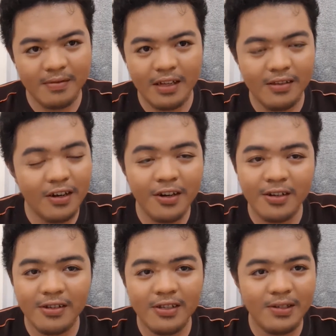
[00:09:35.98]

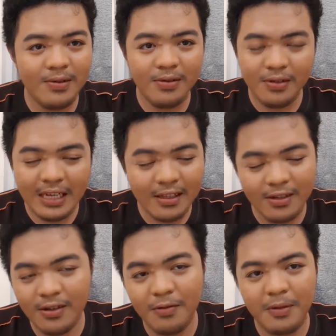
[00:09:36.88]
learn to get
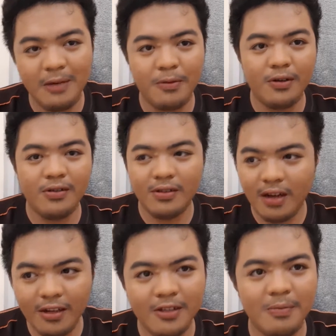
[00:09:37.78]
to know people,
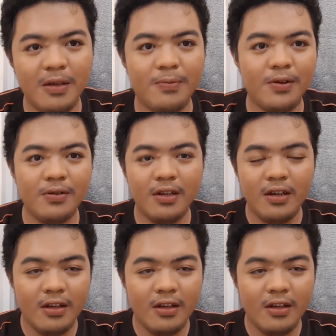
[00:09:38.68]
talk to people,